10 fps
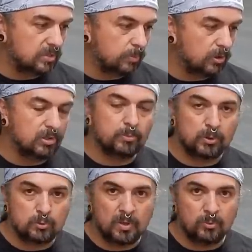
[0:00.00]
the part that
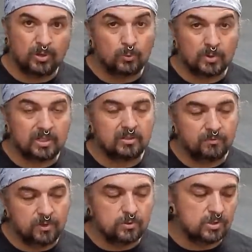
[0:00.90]
most people get really
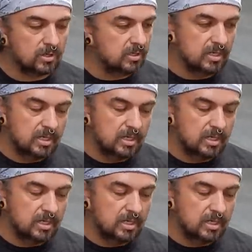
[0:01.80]
confused on.